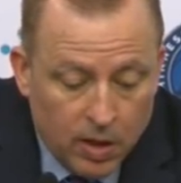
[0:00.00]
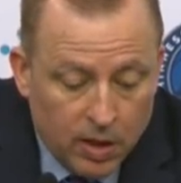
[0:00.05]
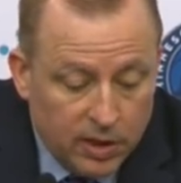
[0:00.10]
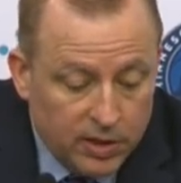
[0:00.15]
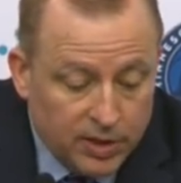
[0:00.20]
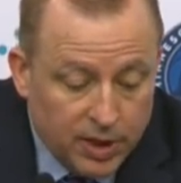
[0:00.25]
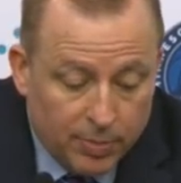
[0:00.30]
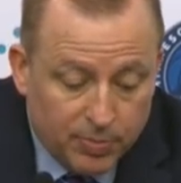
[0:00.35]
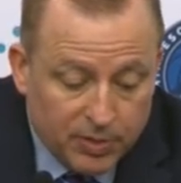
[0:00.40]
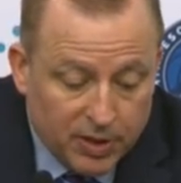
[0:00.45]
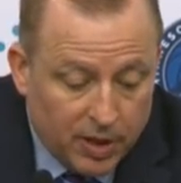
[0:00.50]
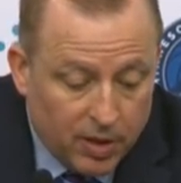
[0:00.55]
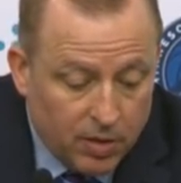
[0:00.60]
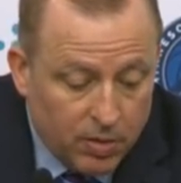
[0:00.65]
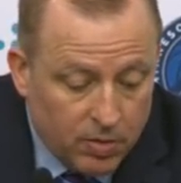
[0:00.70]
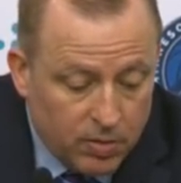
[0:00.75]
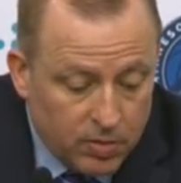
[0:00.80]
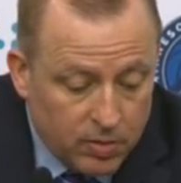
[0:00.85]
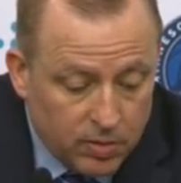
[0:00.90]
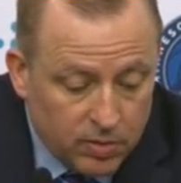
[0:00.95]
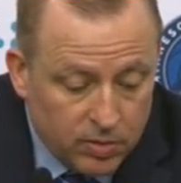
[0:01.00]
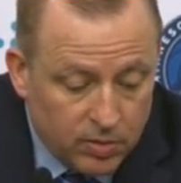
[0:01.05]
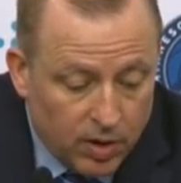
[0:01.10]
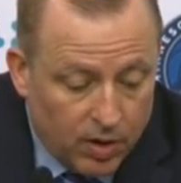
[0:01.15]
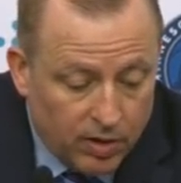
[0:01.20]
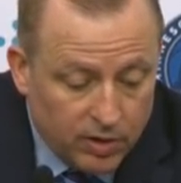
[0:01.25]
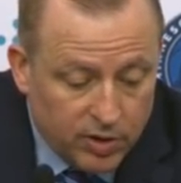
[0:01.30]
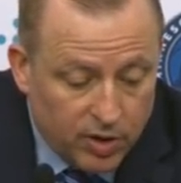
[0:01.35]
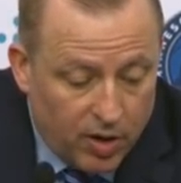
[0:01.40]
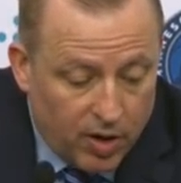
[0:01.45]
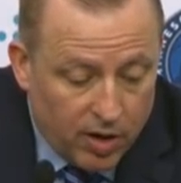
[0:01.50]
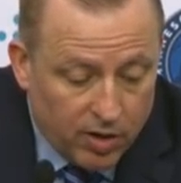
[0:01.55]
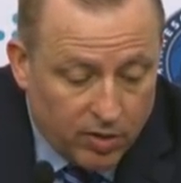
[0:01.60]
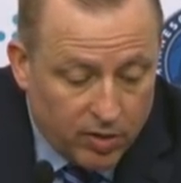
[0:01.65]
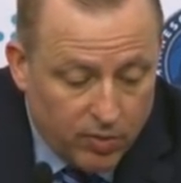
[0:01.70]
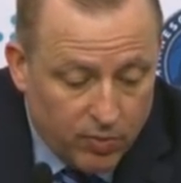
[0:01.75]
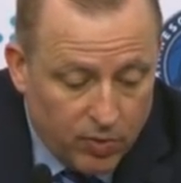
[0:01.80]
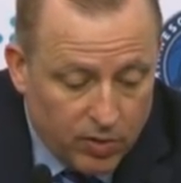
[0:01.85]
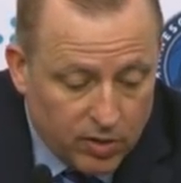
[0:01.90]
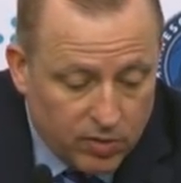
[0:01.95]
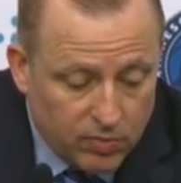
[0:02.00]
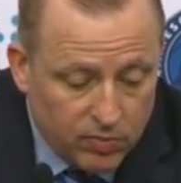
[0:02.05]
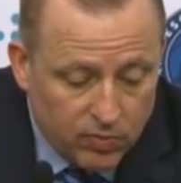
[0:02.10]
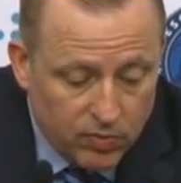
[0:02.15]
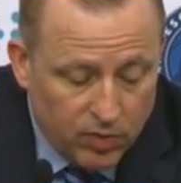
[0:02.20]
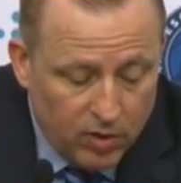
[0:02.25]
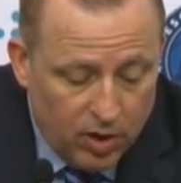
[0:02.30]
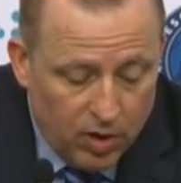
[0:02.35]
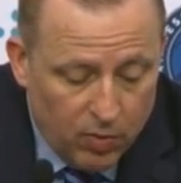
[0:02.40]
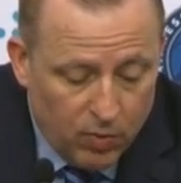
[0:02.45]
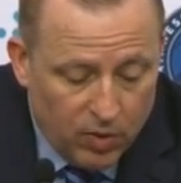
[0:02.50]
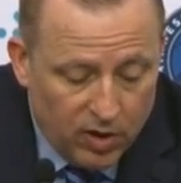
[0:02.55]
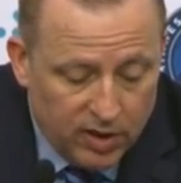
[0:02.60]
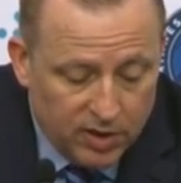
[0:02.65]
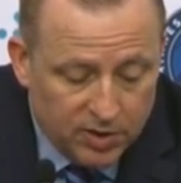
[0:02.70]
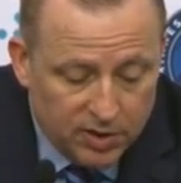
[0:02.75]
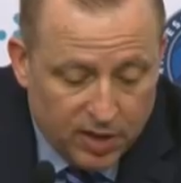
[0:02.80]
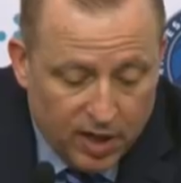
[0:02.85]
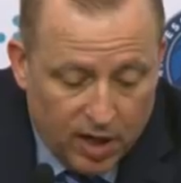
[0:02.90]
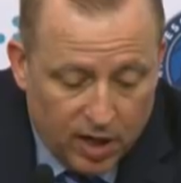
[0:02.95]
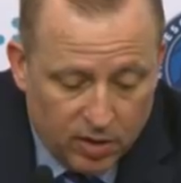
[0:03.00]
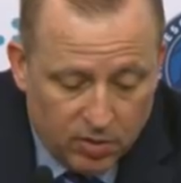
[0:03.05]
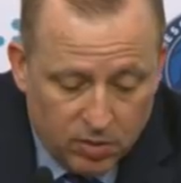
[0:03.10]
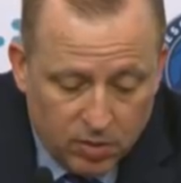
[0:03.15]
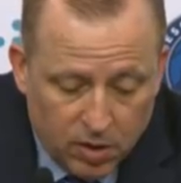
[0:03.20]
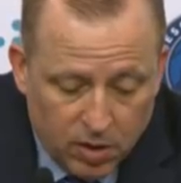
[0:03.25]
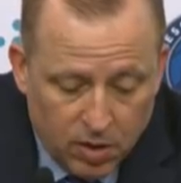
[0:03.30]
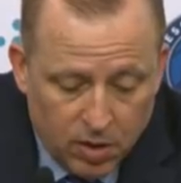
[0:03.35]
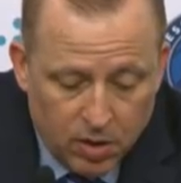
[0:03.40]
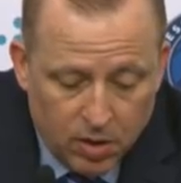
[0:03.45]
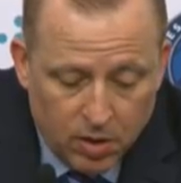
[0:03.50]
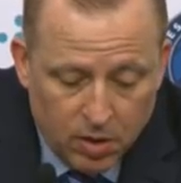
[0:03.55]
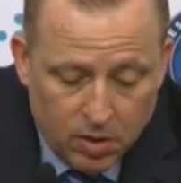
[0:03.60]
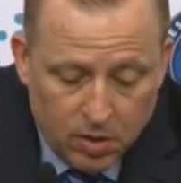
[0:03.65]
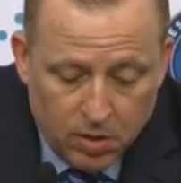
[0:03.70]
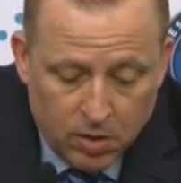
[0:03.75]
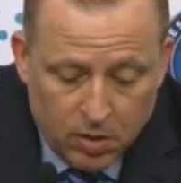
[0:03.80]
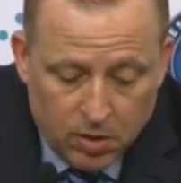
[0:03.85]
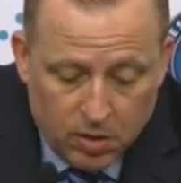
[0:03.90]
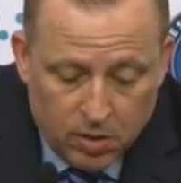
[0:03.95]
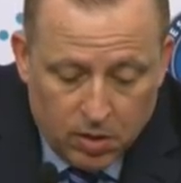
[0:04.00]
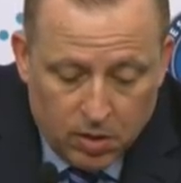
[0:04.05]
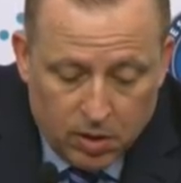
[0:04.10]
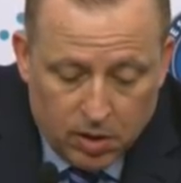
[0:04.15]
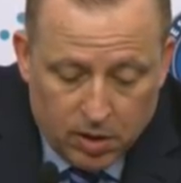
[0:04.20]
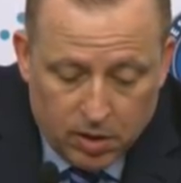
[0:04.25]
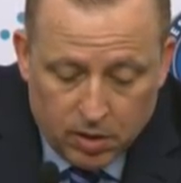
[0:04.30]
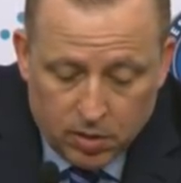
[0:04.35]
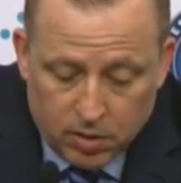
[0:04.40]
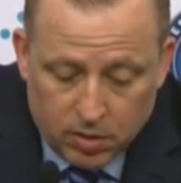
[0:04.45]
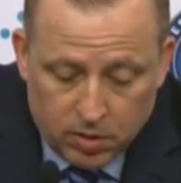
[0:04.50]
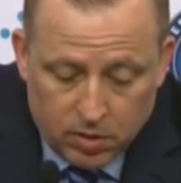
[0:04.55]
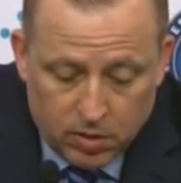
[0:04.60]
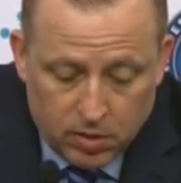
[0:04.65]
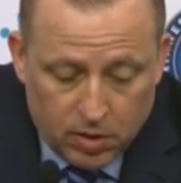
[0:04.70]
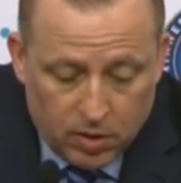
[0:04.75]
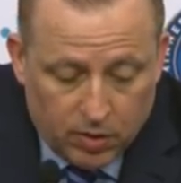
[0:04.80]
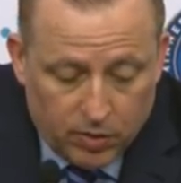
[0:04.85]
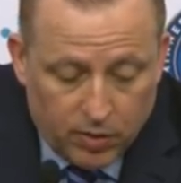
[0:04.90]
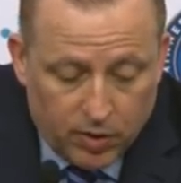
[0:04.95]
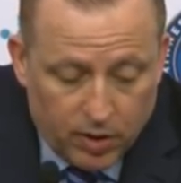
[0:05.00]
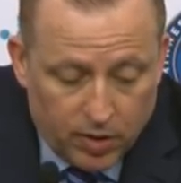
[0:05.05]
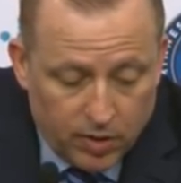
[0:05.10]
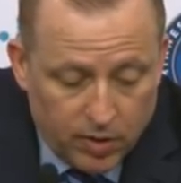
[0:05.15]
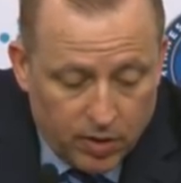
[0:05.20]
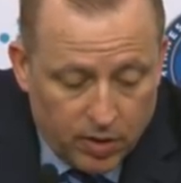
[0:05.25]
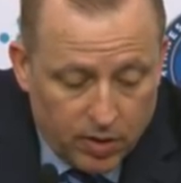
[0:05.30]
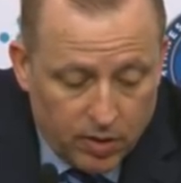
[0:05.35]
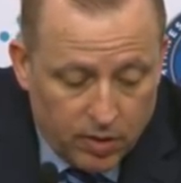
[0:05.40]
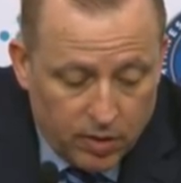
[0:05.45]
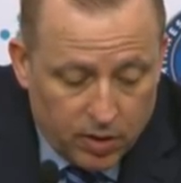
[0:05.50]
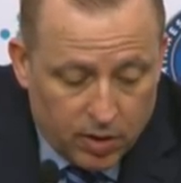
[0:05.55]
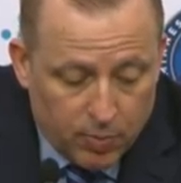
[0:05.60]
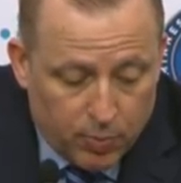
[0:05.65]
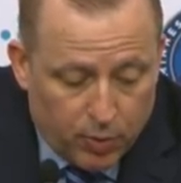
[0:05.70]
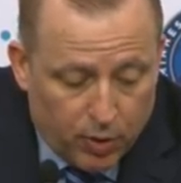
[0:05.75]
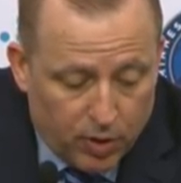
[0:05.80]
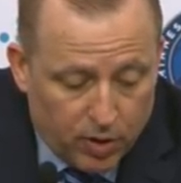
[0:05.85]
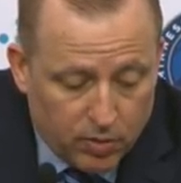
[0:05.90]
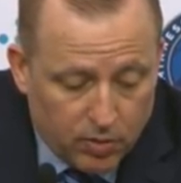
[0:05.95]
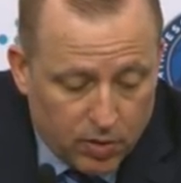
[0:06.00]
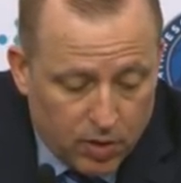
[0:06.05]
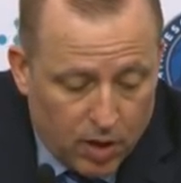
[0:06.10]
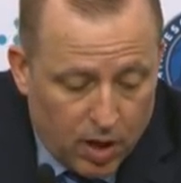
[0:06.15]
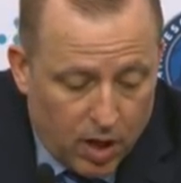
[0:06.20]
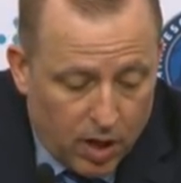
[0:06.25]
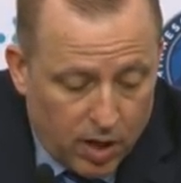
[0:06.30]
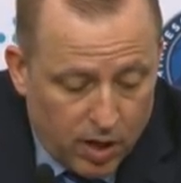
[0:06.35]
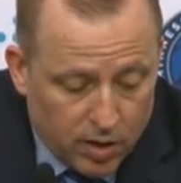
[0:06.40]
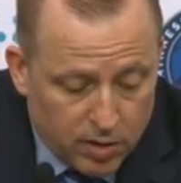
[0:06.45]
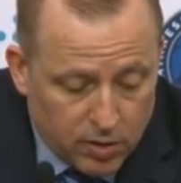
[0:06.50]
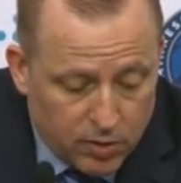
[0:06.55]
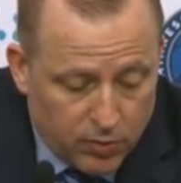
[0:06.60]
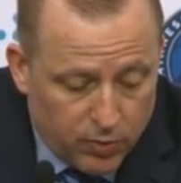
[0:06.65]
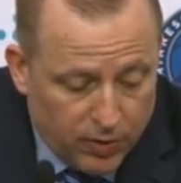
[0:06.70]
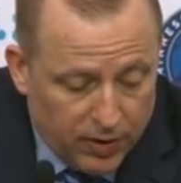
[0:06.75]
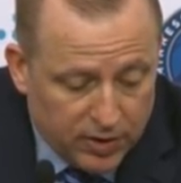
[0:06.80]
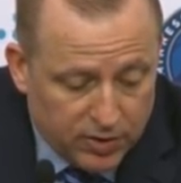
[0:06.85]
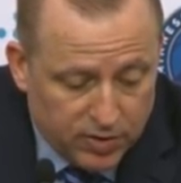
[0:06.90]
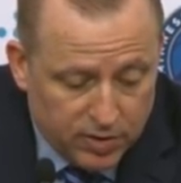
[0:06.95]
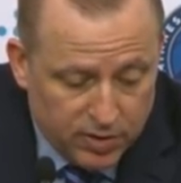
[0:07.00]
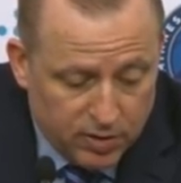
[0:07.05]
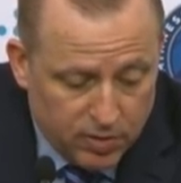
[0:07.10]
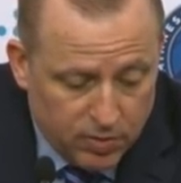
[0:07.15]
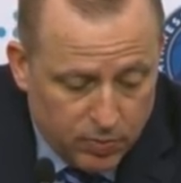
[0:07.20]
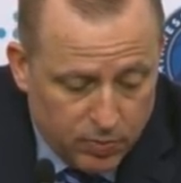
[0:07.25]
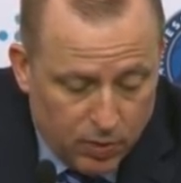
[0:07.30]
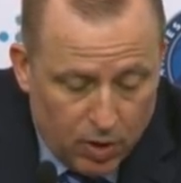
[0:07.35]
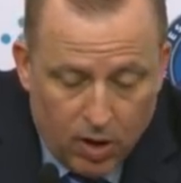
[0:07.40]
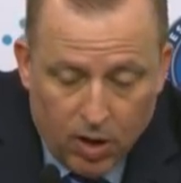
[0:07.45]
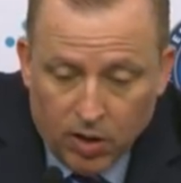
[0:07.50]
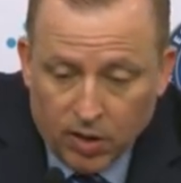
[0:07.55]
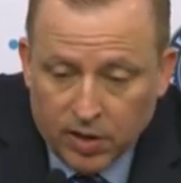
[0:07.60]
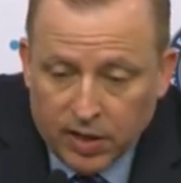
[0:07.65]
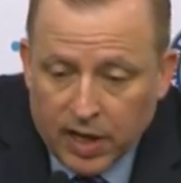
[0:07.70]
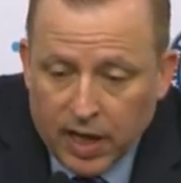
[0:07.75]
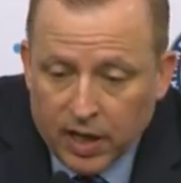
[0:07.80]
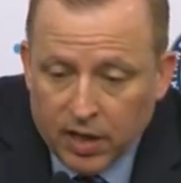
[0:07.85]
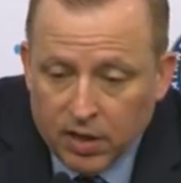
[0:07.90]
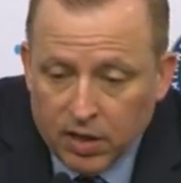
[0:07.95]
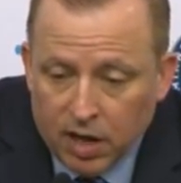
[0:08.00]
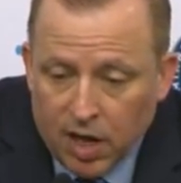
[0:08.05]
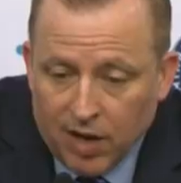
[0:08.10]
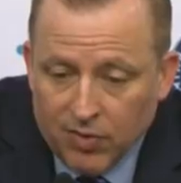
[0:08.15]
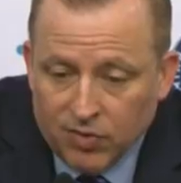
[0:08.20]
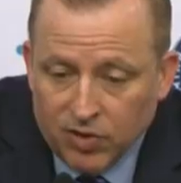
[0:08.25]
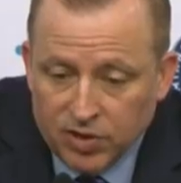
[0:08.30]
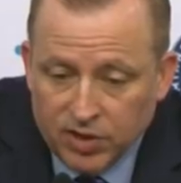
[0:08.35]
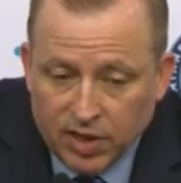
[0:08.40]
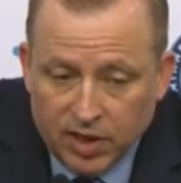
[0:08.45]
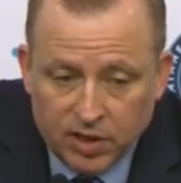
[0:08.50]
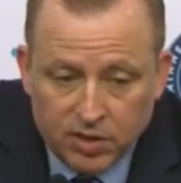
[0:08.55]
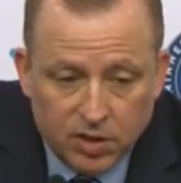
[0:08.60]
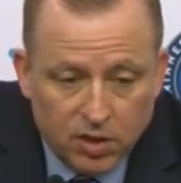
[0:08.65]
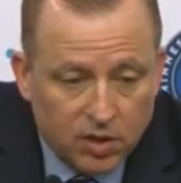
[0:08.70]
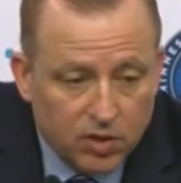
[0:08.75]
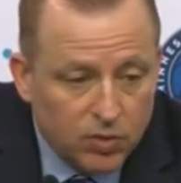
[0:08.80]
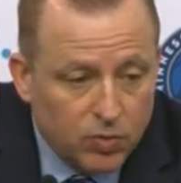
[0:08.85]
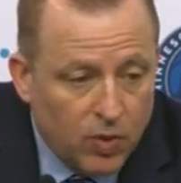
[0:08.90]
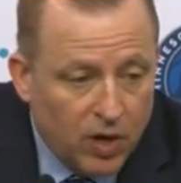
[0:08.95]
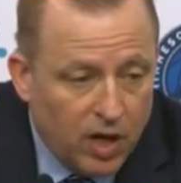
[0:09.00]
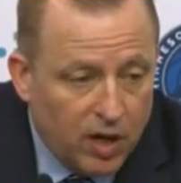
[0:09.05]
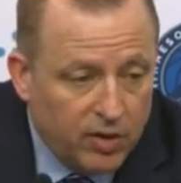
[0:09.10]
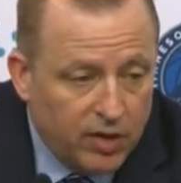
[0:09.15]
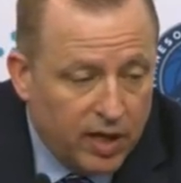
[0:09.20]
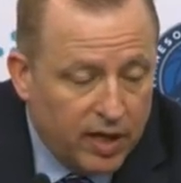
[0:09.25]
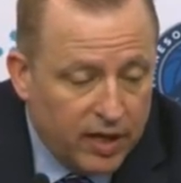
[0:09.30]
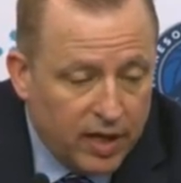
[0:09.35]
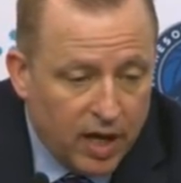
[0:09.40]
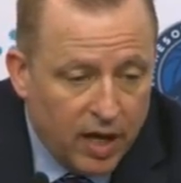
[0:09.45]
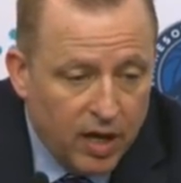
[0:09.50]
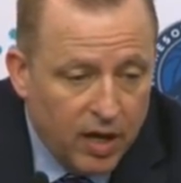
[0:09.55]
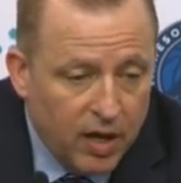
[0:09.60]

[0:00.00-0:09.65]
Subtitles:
He's up there. It's hard to argue with, you know, what he's done. And, you know, you could put Chris Paul in that conversation as well. They